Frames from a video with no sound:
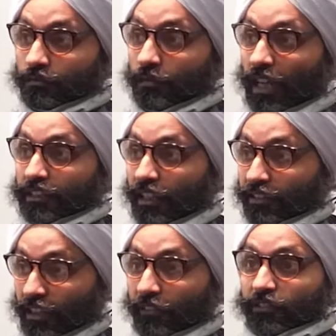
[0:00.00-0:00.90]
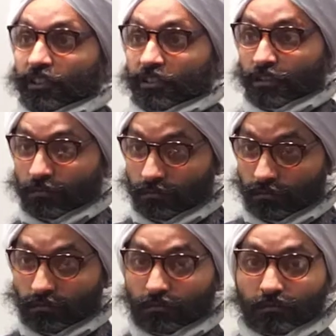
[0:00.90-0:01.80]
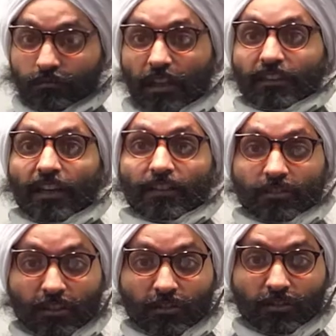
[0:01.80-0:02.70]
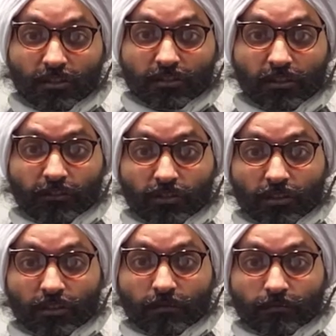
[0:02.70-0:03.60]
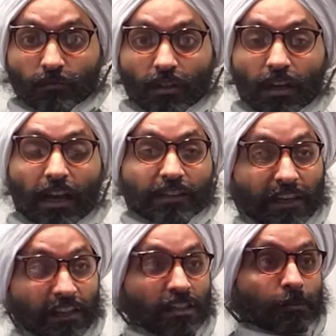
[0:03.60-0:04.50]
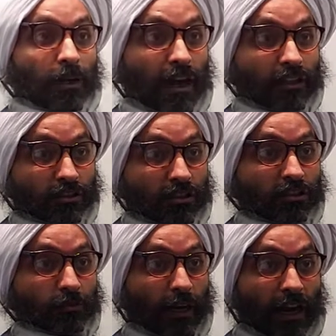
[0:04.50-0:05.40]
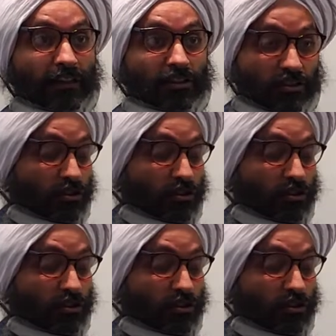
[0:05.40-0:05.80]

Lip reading: That takes effort. It takes consistency. A daily practice, practiced